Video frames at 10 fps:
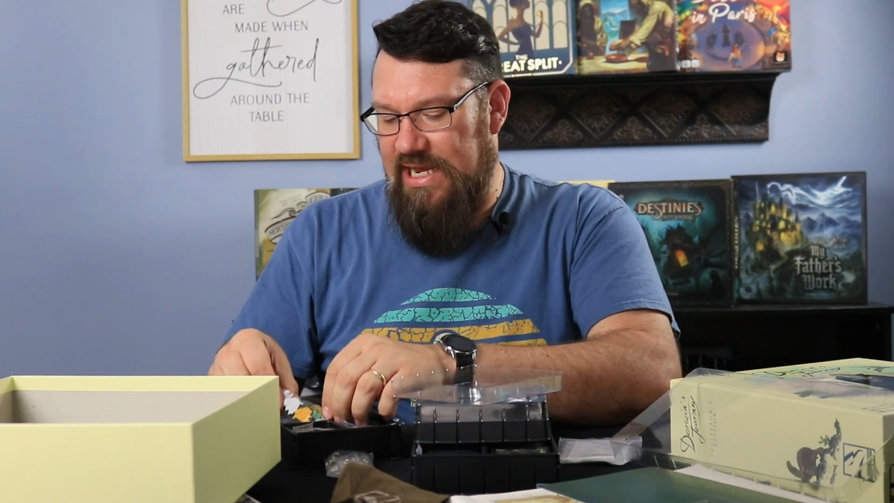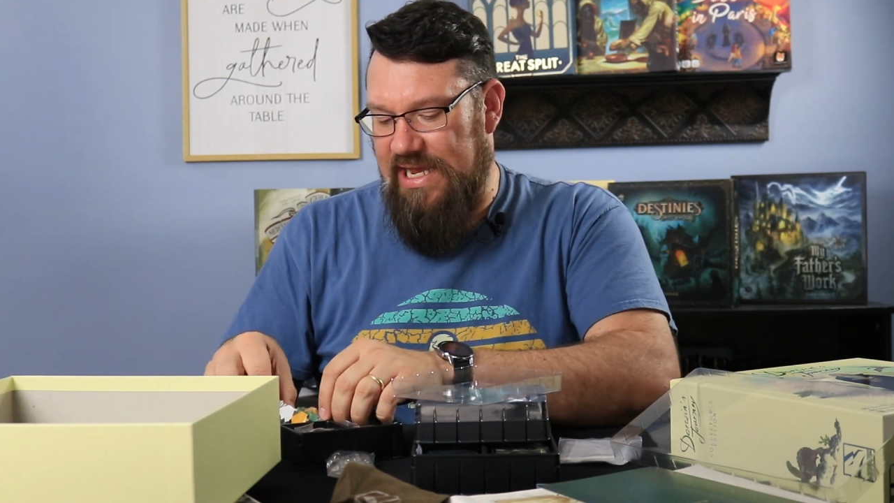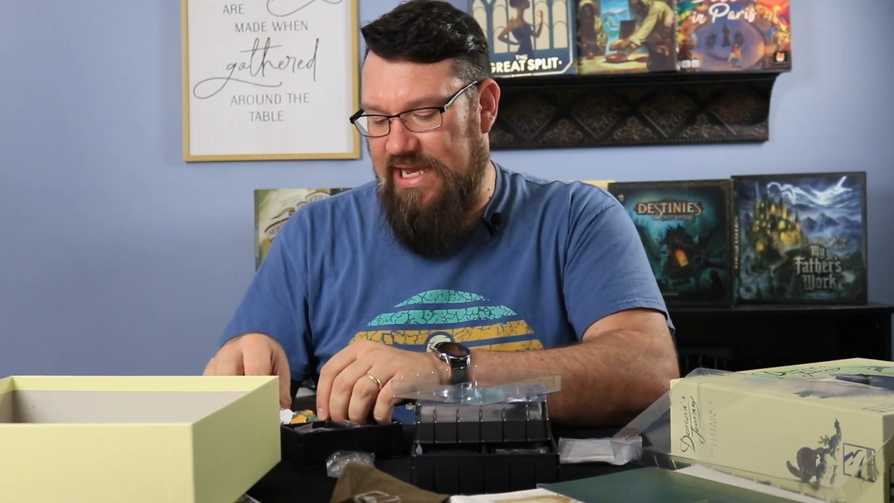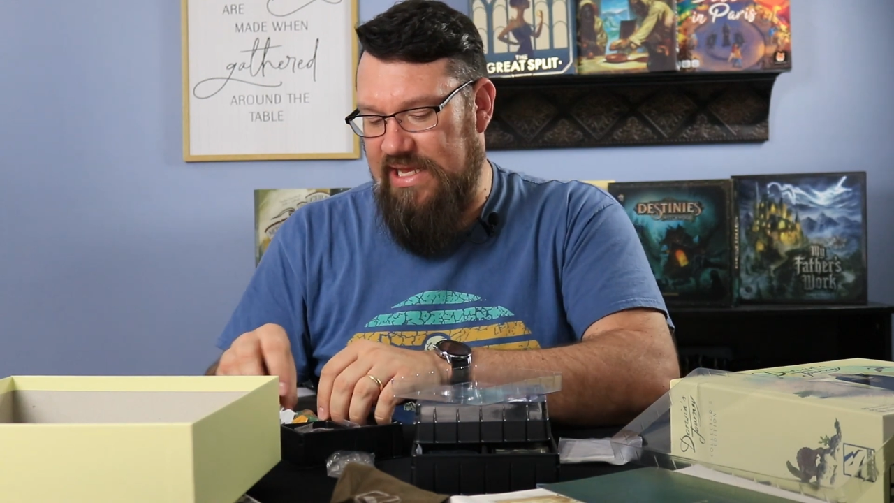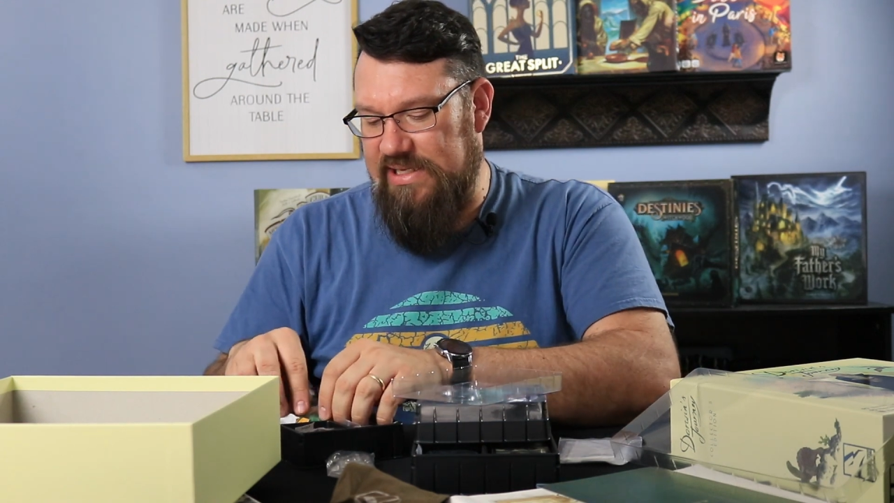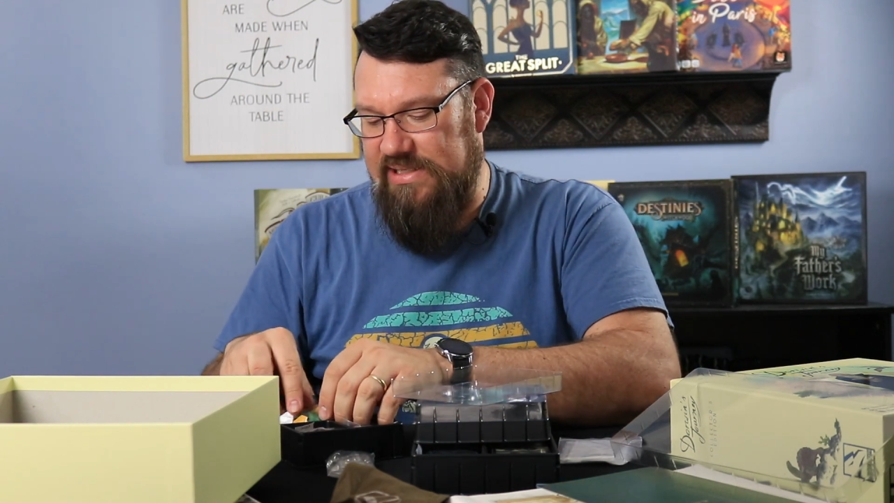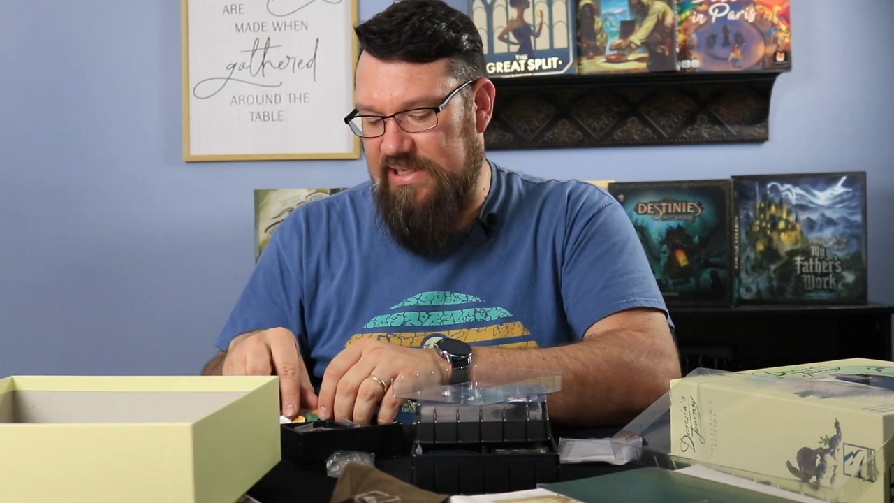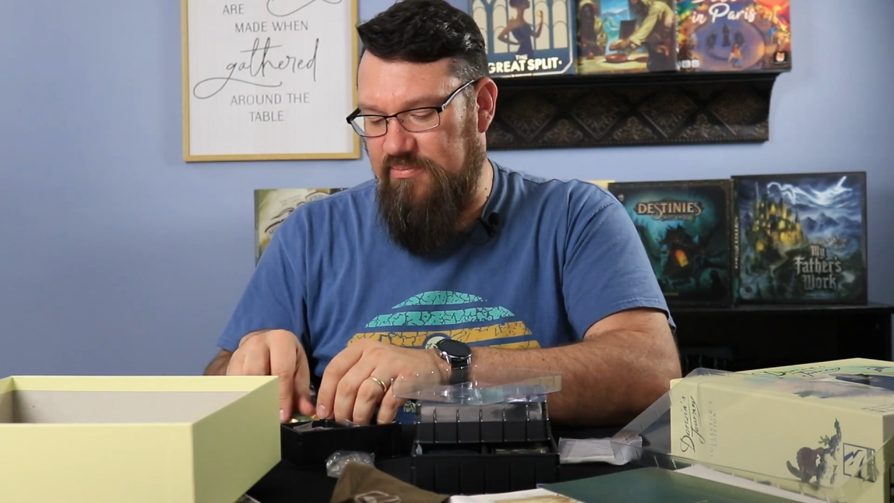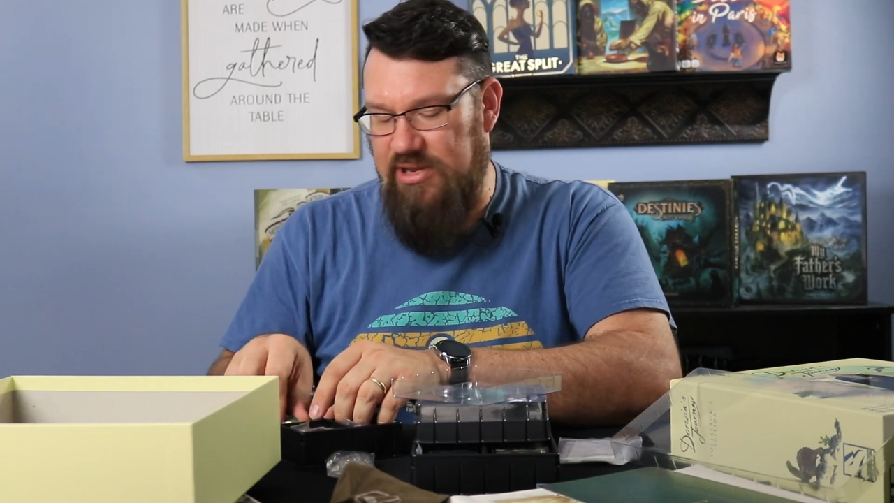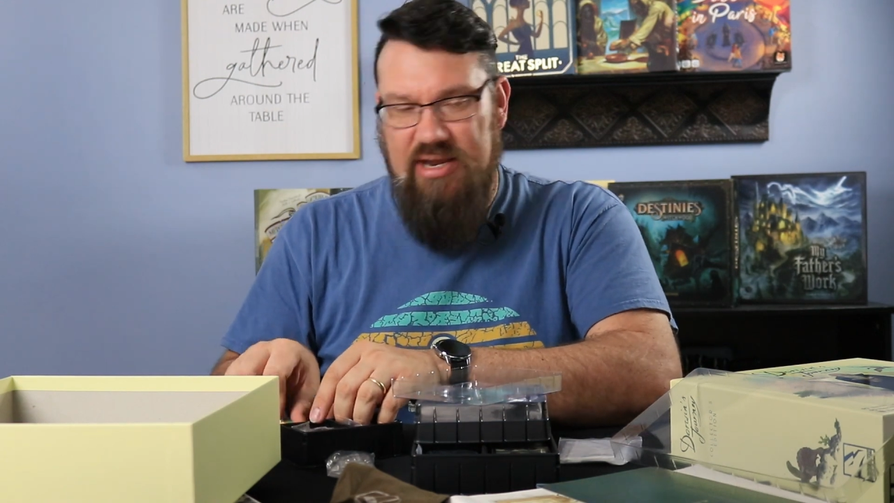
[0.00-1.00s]
has
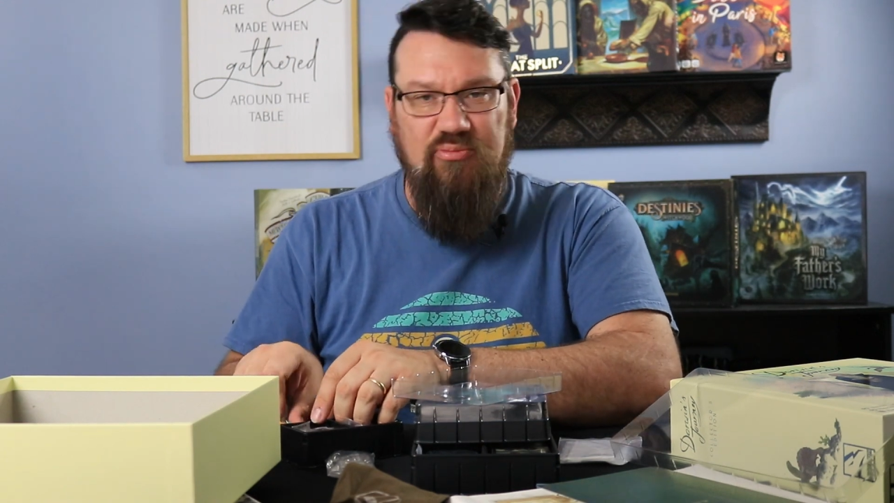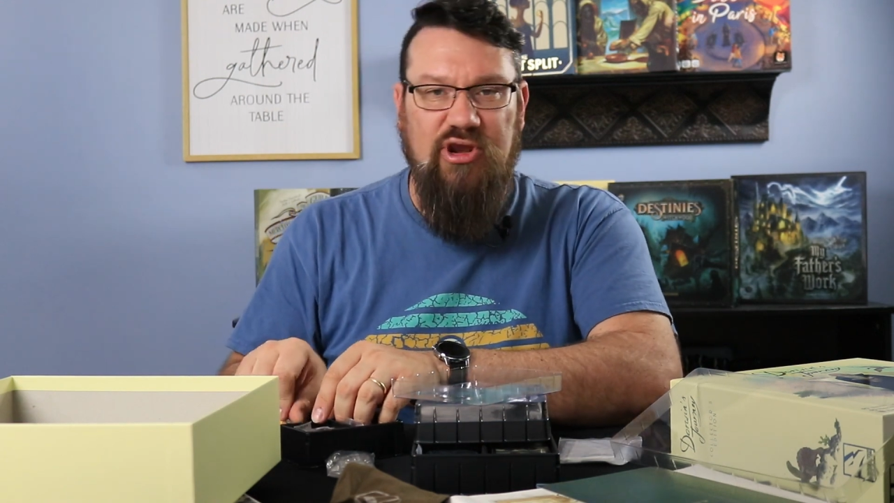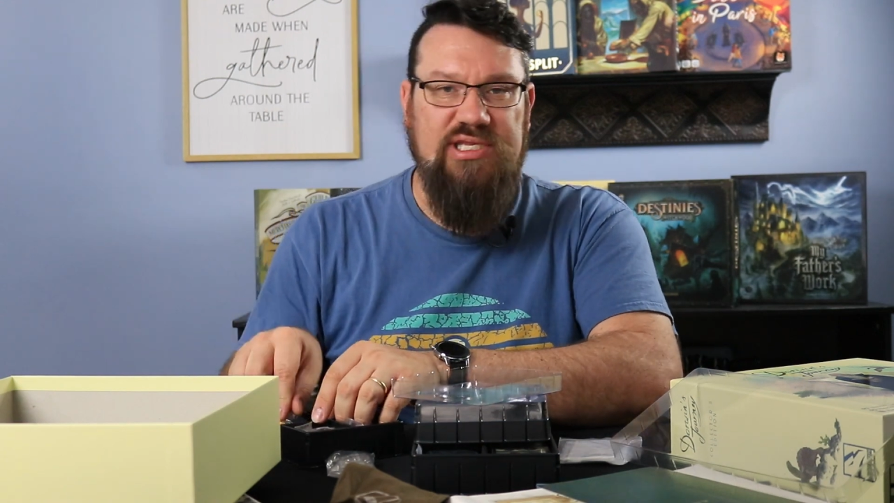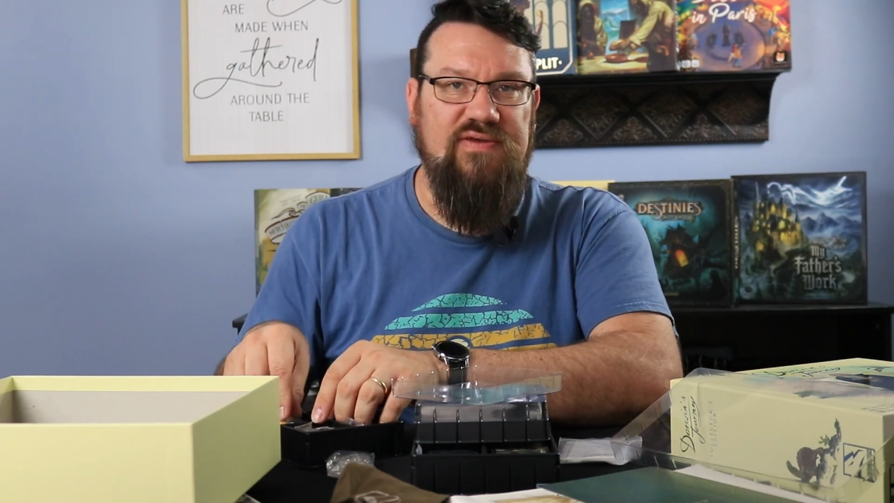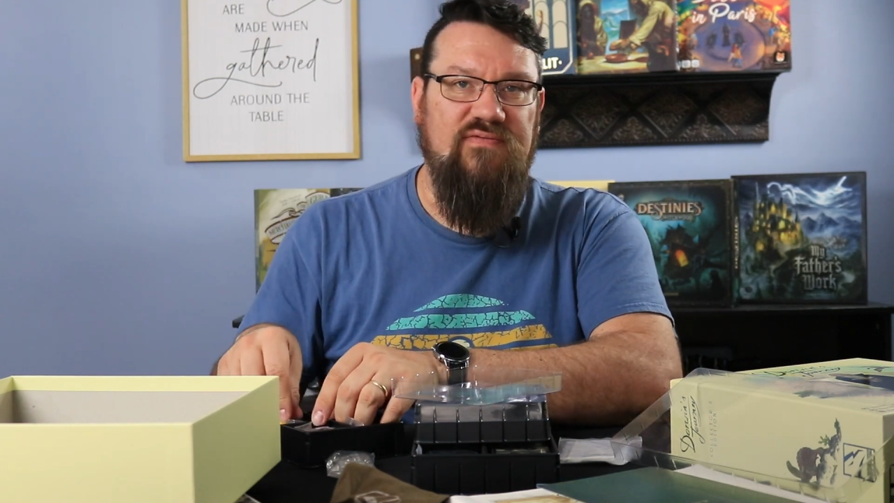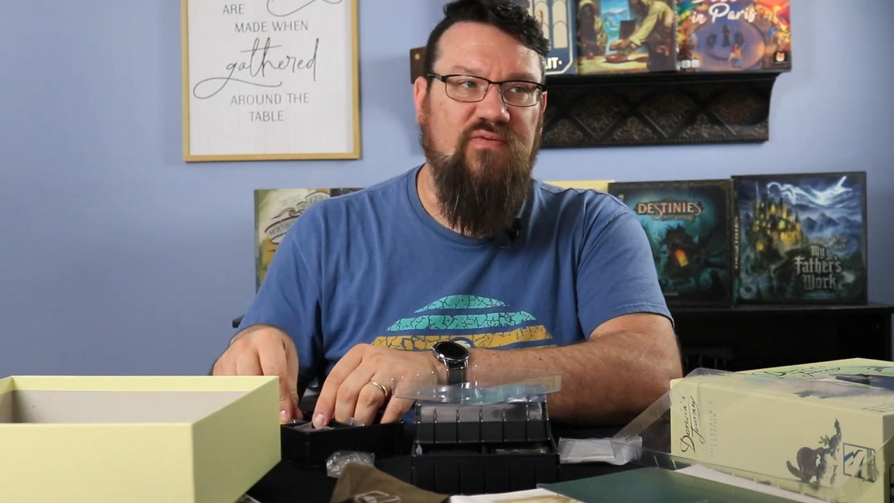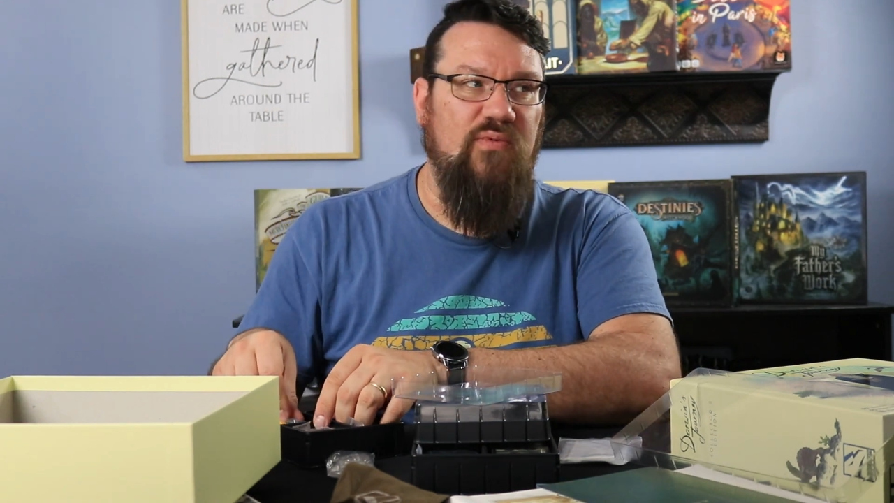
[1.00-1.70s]
been impressive.